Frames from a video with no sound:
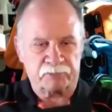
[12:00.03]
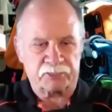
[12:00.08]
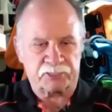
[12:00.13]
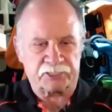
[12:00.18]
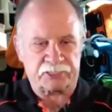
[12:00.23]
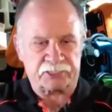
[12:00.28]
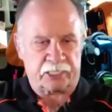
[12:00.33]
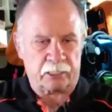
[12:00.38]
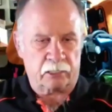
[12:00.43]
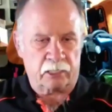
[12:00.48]

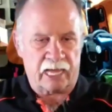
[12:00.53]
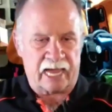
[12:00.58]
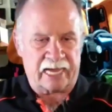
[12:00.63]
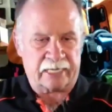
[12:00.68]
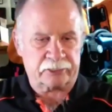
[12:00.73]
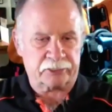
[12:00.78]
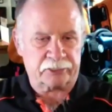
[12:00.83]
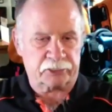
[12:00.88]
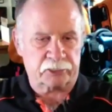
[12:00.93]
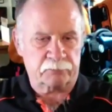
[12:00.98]
Single
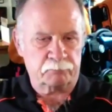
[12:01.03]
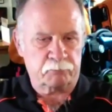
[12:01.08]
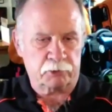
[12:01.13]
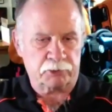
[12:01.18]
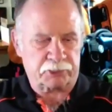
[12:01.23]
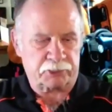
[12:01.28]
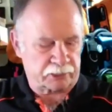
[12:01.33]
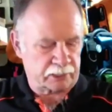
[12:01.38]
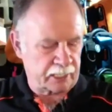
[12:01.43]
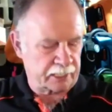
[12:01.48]
action,
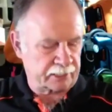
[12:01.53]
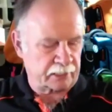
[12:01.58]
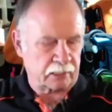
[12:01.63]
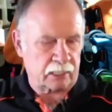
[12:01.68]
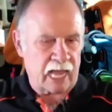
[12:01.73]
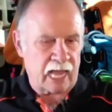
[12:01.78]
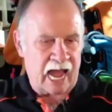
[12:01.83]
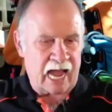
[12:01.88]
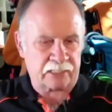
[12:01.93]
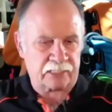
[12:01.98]
push it in, it
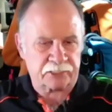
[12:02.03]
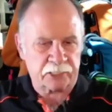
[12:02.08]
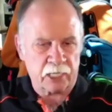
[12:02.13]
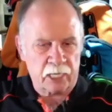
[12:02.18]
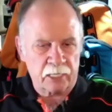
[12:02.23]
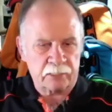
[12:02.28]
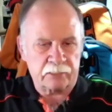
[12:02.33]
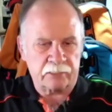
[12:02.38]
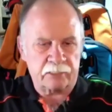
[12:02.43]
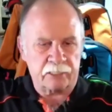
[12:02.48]
locks.
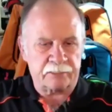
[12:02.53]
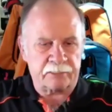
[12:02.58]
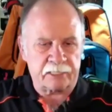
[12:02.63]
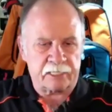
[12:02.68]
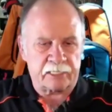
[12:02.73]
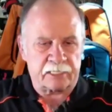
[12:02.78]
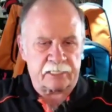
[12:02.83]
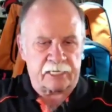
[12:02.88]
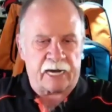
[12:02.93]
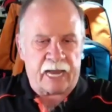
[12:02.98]
You need to
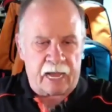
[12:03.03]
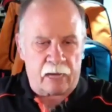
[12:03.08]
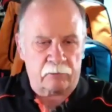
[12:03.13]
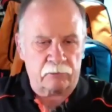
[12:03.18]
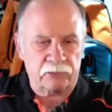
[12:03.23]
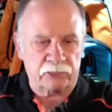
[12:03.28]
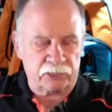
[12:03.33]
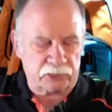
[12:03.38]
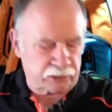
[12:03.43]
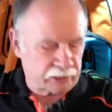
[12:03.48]
get it out,
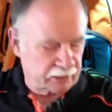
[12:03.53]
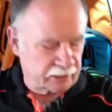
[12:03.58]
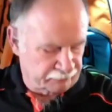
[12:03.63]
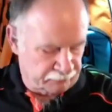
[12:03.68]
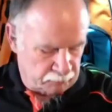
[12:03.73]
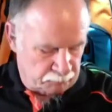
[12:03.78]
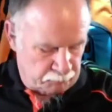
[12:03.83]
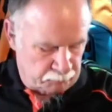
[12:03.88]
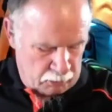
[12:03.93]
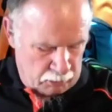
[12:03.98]
you just give it
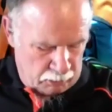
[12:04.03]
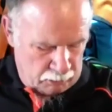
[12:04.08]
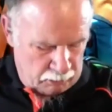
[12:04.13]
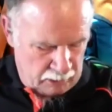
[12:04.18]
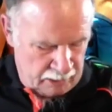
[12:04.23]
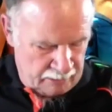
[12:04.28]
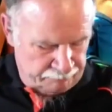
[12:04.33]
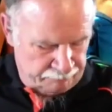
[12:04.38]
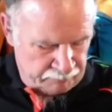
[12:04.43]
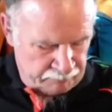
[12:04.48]
a pull,
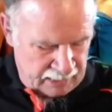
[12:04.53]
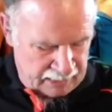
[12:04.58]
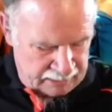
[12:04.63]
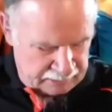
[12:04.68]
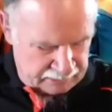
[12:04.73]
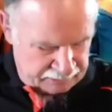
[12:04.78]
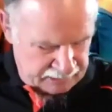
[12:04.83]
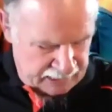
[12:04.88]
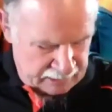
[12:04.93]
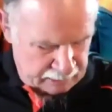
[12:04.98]
and
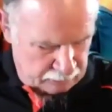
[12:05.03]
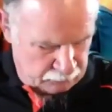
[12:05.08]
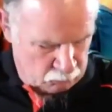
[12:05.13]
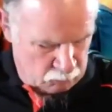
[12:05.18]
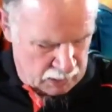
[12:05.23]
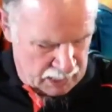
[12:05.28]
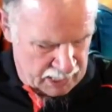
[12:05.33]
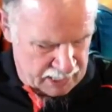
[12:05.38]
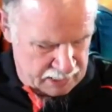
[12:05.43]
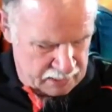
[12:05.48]
it's out of the
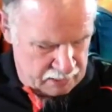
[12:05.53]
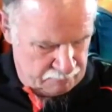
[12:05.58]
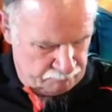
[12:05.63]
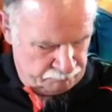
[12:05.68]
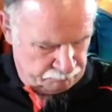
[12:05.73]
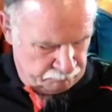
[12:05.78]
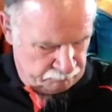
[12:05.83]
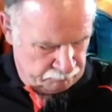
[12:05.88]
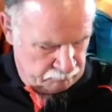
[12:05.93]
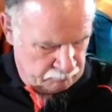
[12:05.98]
way,
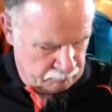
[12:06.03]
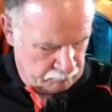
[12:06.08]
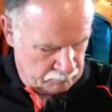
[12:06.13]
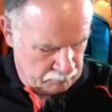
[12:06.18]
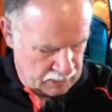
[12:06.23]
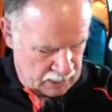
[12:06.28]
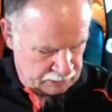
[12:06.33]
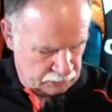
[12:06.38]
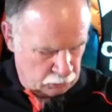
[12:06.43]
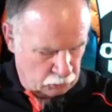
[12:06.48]

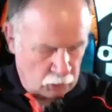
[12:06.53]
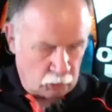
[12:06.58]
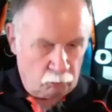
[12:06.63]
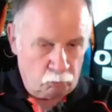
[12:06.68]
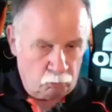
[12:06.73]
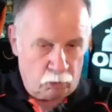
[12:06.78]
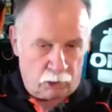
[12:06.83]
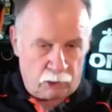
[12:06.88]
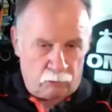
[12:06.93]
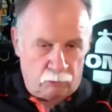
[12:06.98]
and you can
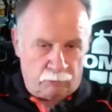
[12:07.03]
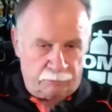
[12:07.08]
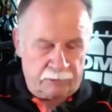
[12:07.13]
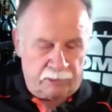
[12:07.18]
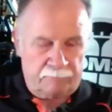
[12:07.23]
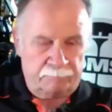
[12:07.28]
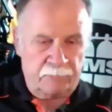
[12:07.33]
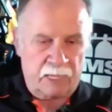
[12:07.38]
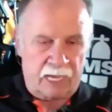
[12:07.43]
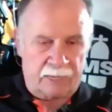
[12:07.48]
work with
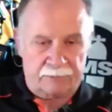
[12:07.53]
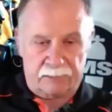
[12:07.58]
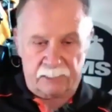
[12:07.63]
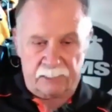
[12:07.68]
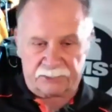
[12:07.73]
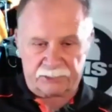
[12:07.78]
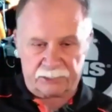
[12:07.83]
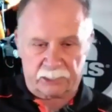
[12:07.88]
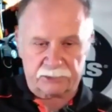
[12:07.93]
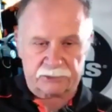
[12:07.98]
it. And
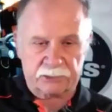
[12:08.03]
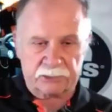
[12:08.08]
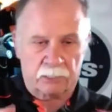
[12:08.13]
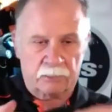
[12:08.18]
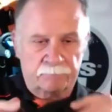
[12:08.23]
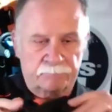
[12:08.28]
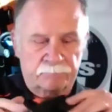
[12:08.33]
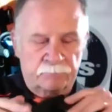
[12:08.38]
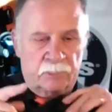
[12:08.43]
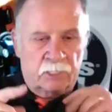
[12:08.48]
this is
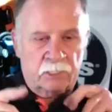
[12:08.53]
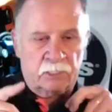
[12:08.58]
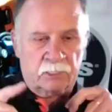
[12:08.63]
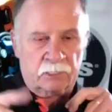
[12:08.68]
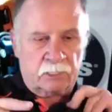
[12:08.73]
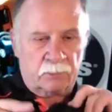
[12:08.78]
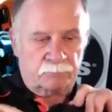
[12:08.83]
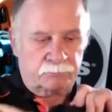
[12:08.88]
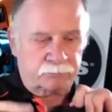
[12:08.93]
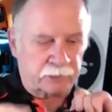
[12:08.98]

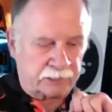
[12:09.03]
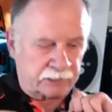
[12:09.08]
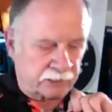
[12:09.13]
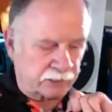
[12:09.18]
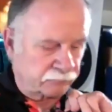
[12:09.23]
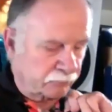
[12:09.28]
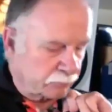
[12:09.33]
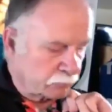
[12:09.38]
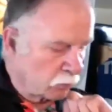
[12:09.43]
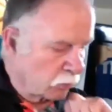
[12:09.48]
completely
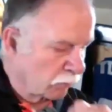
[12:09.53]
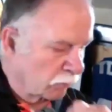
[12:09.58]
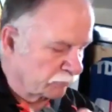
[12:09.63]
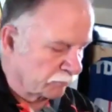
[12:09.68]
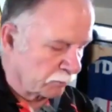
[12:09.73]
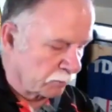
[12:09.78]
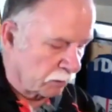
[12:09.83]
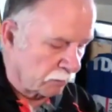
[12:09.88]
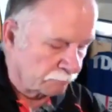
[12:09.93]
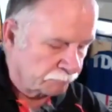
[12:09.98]

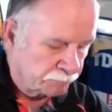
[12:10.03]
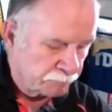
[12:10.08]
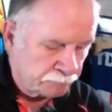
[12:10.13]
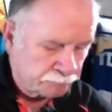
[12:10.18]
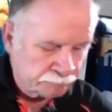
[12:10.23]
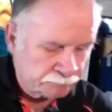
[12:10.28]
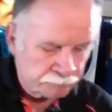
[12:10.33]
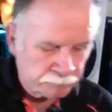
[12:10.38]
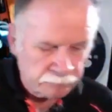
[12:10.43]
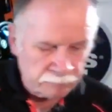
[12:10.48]
removable.
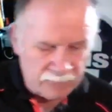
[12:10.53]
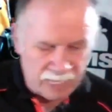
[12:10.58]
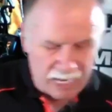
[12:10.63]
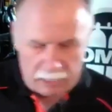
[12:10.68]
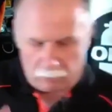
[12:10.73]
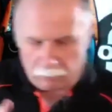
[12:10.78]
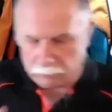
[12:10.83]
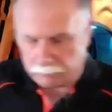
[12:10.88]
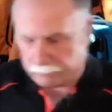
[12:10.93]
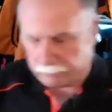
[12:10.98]

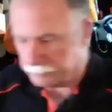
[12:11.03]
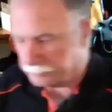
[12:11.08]
Now,